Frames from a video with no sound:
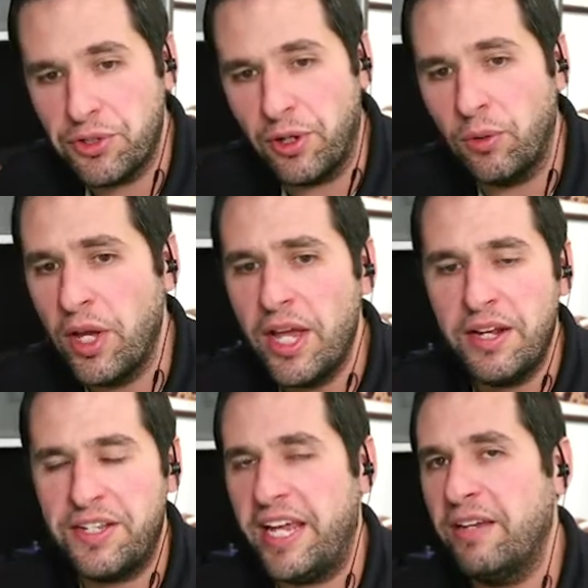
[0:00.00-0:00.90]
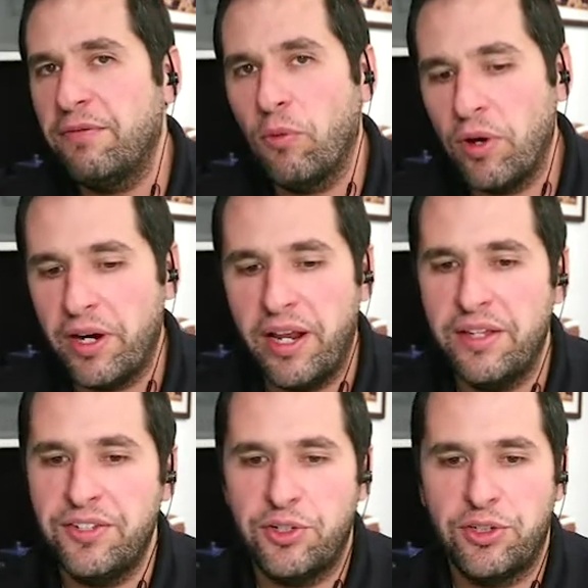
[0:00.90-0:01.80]
So take it for what it
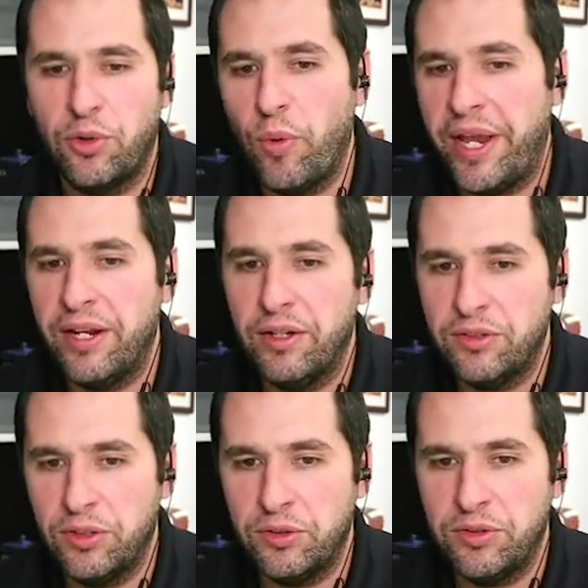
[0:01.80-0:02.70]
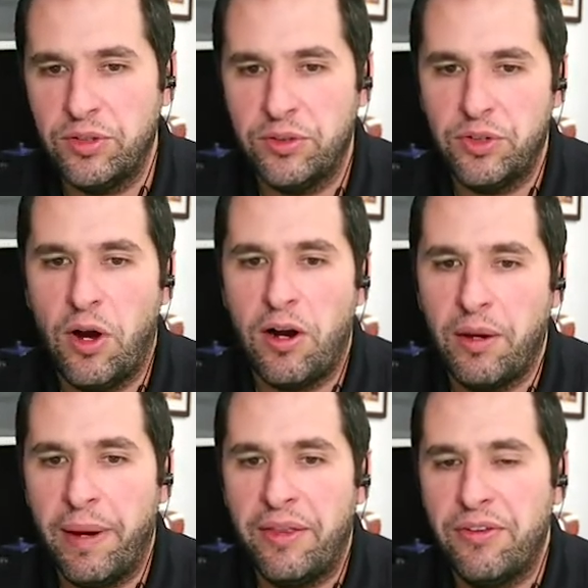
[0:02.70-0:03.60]
is. It's just a way to to, to talk
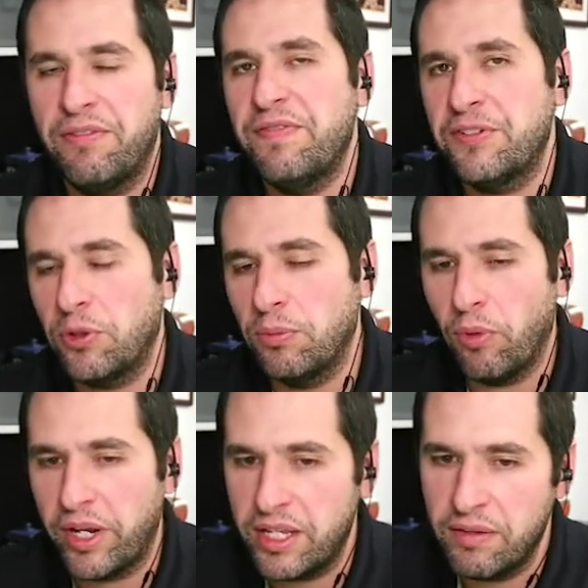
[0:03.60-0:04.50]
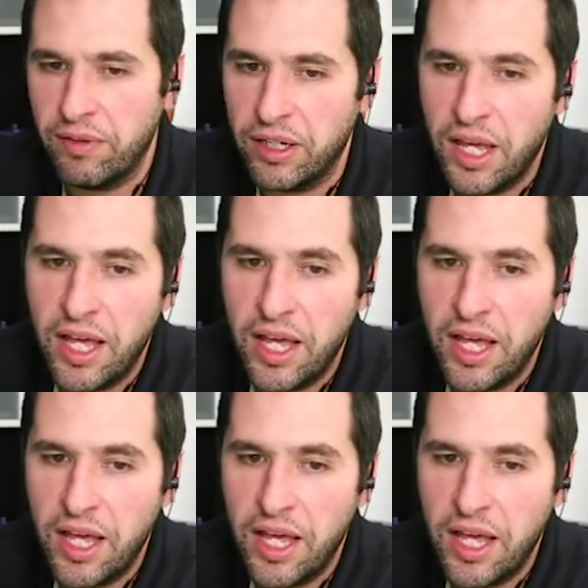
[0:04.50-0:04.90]
about their fiscal break even.